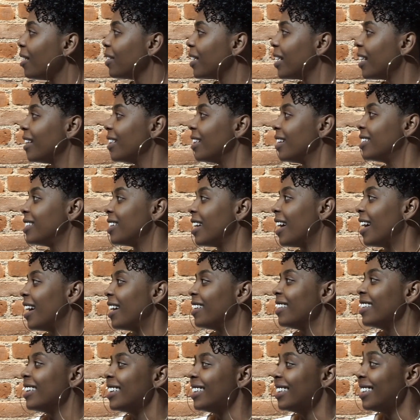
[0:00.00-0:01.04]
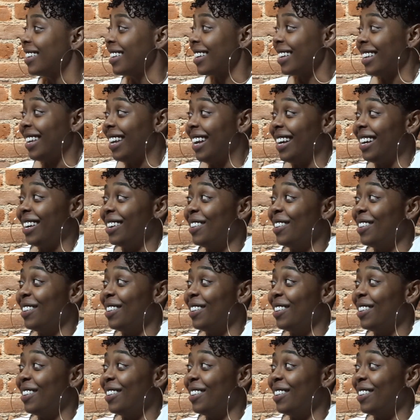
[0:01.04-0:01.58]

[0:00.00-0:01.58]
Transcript: don't care that y'all out here looking like